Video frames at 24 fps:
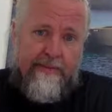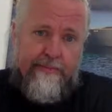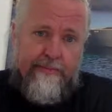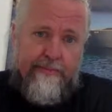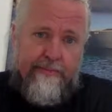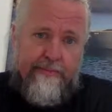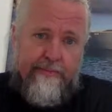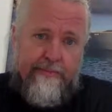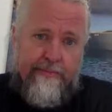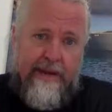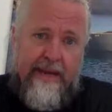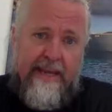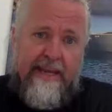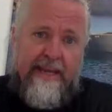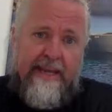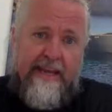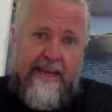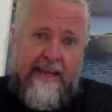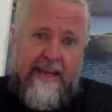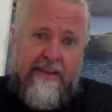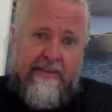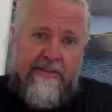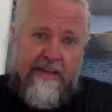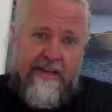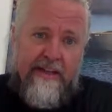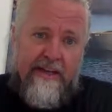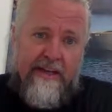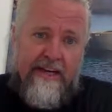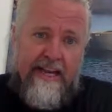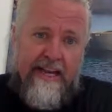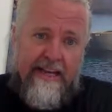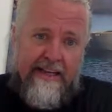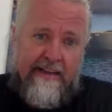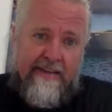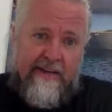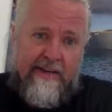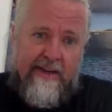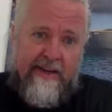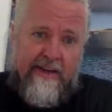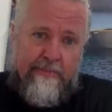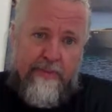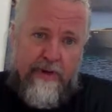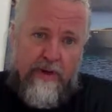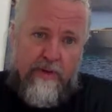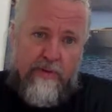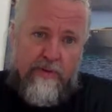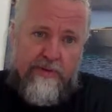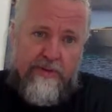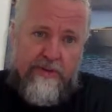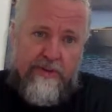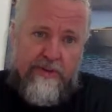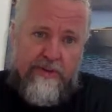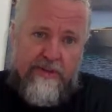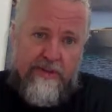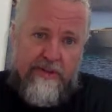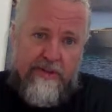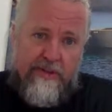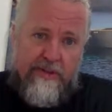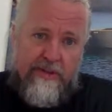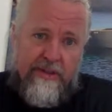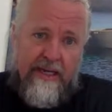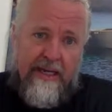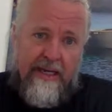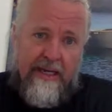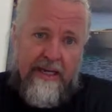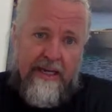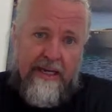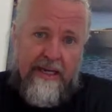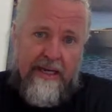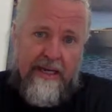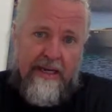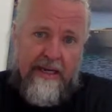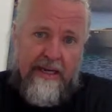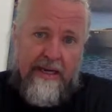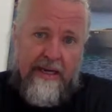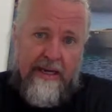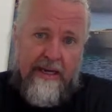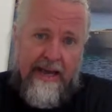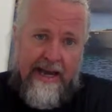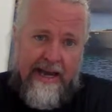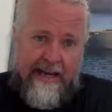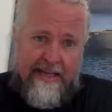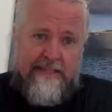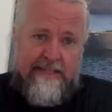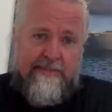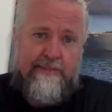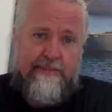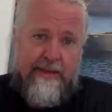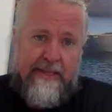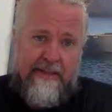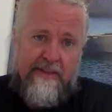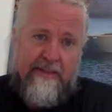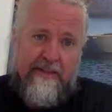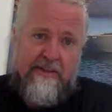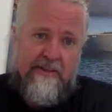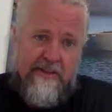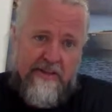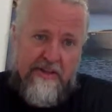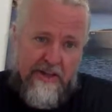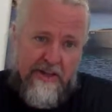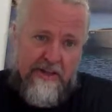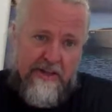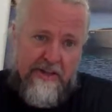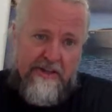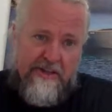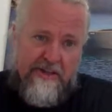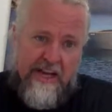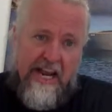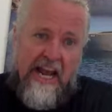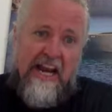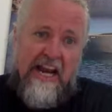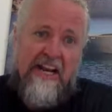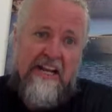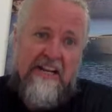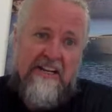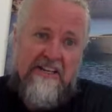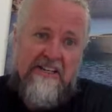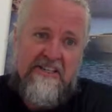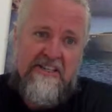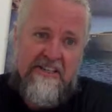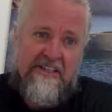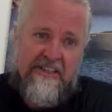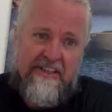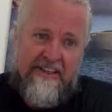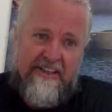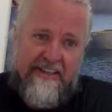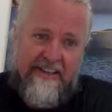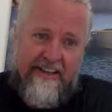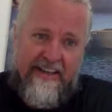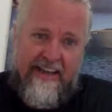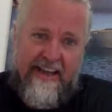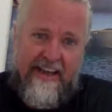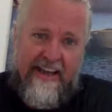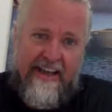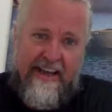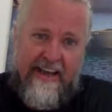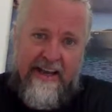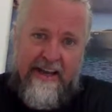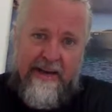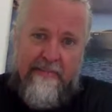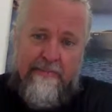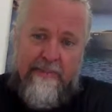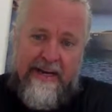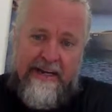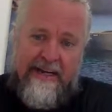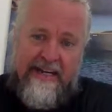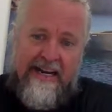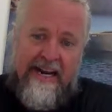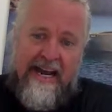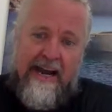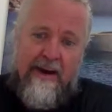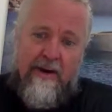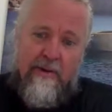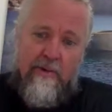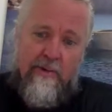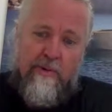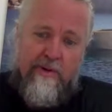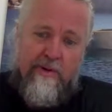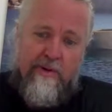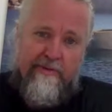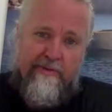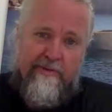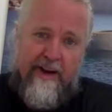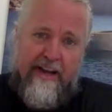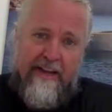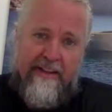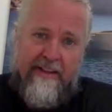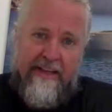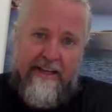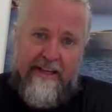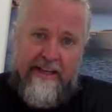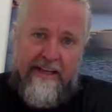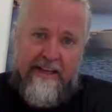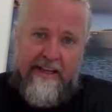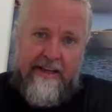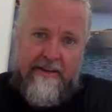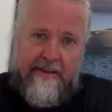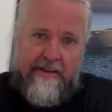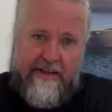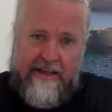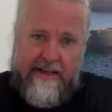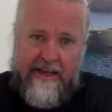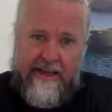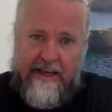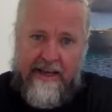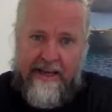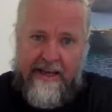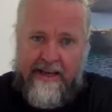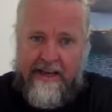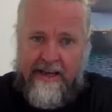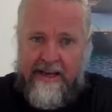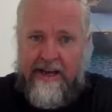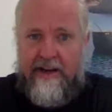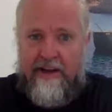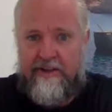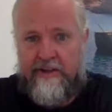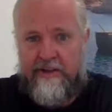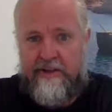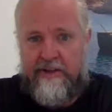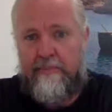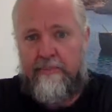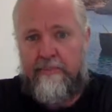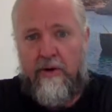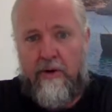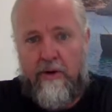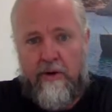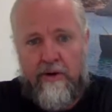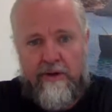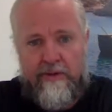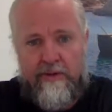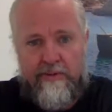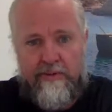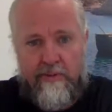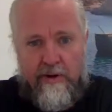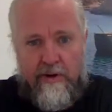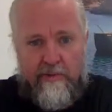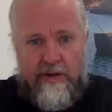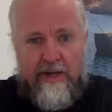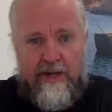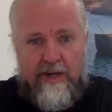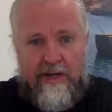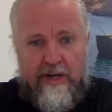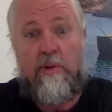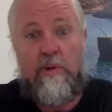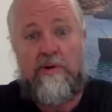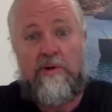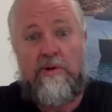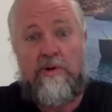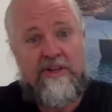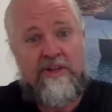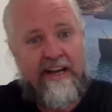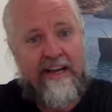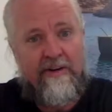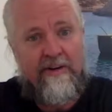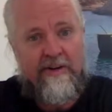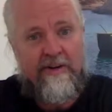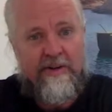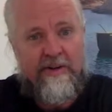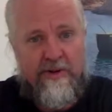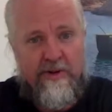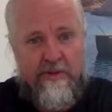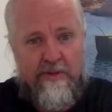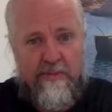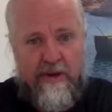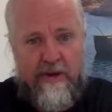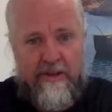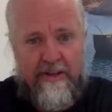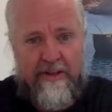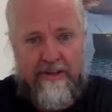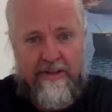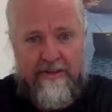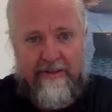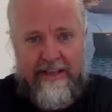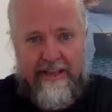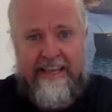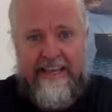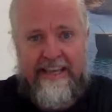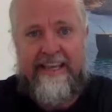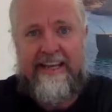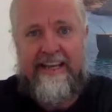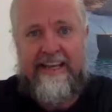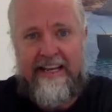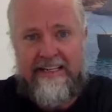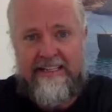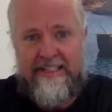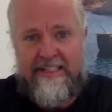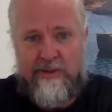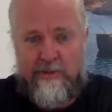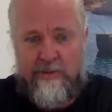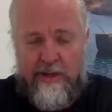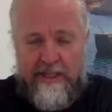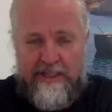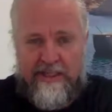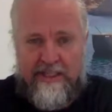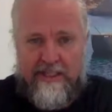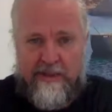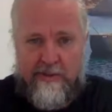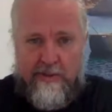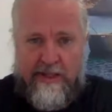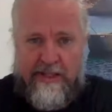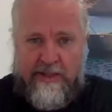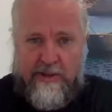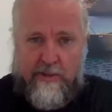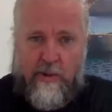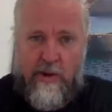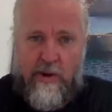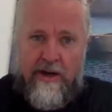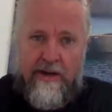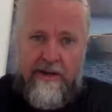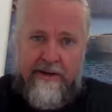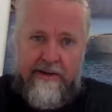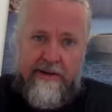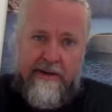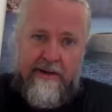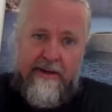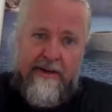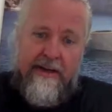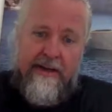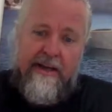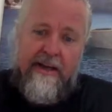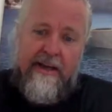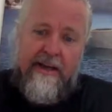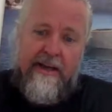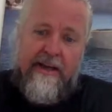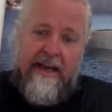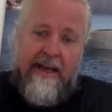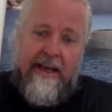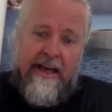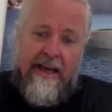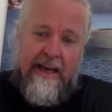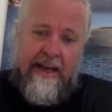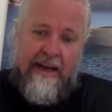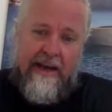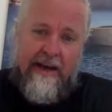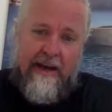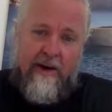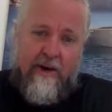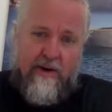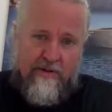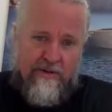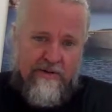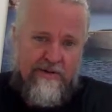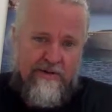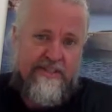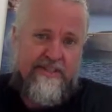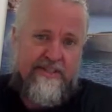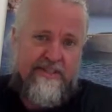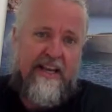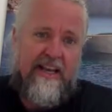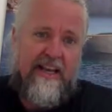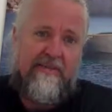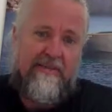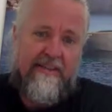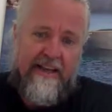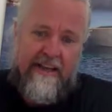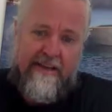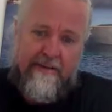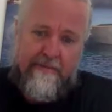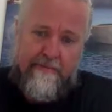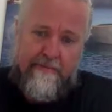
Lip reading: making an electric boat has been a challenge, but now we're finally at the point where we're launching our new model, the ELEX 2021, on Sunday.